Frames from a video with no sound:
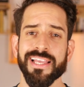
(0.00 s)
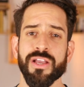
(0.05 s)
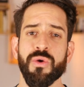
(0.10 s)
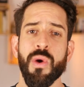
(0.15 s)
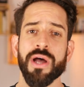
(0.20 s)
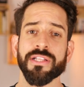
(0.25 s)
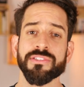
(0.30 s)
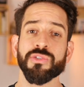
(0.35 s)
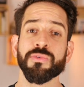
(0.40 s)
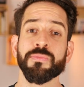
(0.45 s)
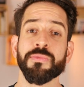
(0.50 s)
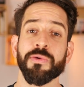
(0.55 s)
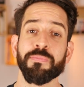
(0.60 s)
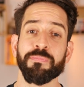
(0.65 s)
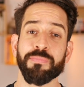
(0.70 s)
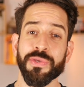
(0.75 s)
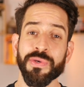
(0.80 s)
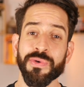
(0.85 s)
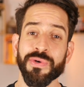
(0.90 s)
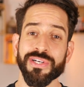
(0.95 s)
quantum
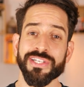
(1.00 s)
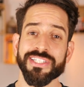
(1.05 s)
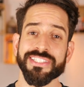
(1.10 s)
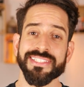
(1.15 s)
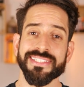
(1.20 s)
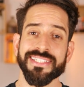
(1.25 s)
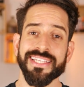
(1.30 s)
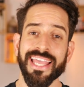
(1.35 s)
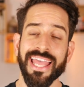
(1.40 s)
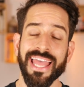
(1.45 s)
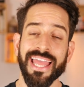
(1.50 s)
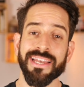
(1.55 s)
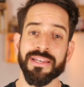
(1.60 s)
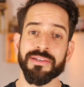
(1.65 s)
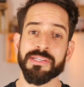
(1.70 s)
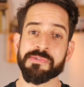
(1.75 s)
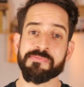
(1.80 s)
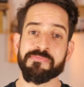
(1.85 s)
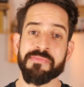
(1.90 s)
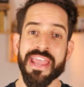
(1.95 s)
computers
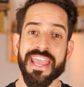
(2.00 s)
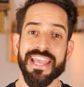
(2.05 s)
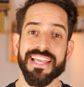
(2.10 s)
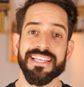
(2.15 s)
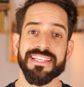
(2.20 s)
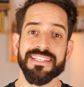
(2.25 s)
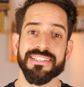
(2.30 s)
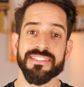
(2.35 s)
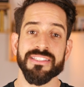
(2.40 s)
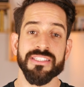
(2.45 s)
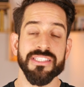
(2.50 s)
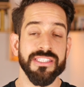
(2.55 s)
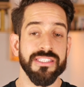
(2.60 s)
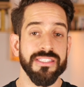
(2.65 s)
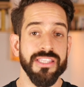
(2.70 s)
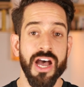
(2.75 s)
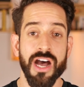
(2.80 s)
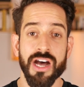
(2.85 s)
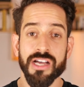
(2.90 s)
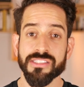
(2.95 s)
can make
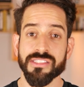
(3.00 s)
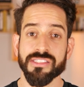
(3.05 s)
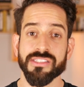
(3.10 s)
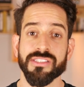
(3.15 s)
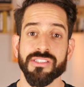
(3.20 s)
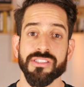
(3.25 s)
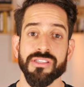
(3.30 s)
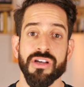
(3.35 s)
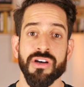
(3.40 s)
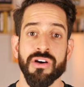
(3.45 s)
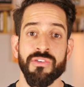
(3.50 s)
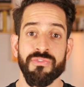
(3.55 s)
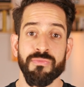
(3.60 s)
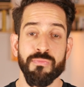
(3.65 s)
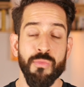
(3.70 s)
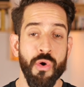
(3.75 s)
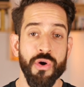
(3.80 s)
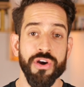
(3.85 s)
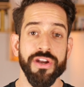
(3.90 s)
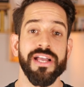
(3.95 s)
tons of
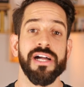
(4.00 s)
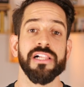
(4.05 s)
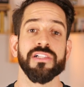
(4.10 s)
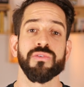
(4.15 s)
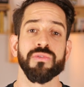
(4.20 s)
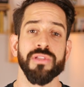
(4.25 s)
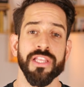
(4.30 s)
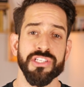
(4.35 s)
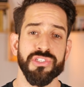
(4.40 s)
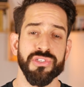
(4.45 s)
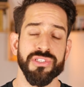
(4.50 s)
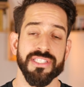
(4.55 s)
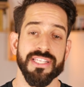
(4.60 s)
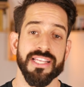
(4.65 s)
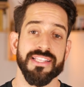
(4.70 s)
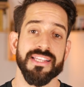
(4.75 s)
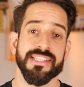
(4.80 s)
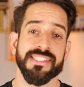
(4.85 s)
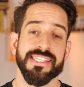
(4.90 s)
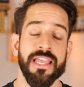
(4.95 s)
more calculations
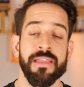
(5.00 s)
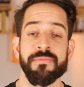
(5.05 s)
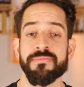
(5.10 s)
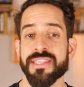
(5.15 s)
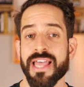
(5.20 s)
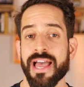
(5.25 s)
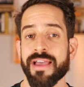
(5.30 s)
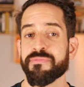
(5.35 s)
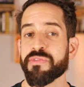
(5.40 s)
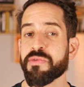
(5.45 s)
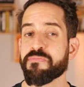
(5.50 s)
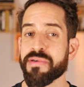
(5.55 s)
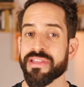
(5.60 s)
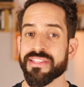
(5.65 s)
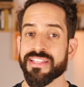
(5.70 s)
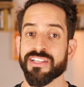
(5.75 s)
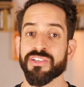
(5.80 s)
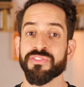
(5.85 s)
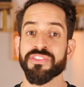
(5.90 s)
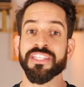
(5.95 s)
at the same time
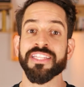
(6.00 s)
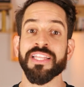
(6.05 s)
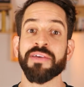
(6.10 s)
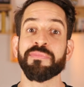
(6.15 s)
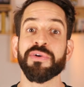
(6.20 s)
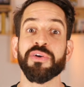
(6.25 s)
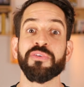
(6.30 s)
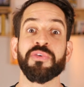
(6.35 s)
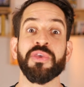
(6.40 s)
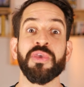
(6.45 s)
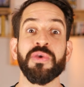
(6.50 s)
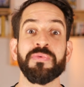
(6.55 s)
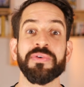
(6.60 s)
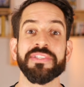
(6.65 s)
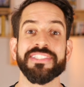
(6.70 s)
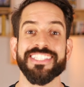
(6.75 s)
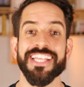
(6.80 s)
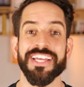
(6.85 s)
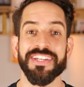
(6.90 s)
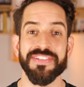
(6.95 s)
depending on the number of
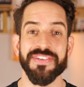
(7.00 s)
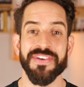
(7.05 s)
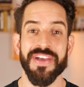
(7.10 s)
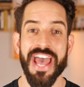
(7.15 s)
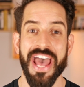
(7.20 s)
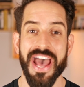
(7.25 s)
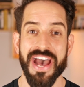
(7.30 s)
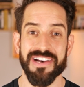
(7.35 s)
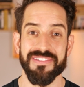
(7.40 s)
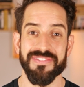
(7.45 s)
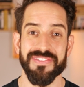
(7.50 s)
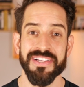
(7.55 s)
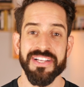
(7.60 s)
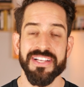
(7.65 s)
qubits that you have.